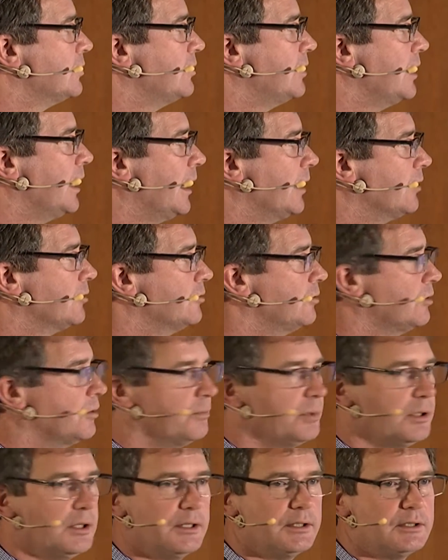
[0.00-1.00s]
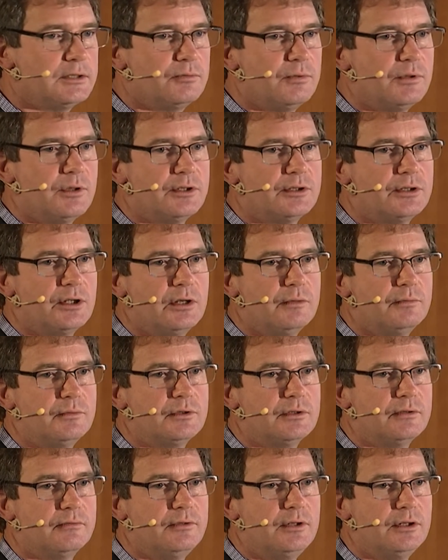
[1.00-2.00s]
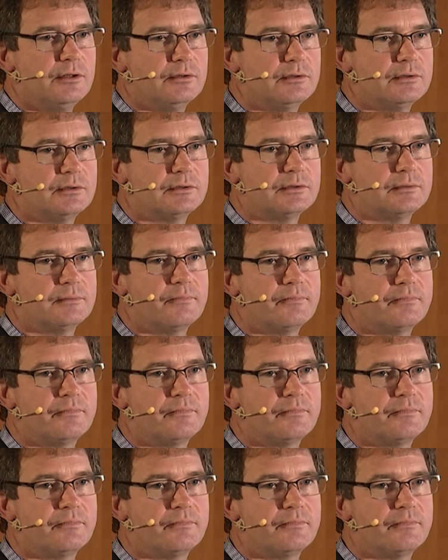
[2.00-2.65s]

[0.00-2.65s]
to the actual compliance with the terms of use.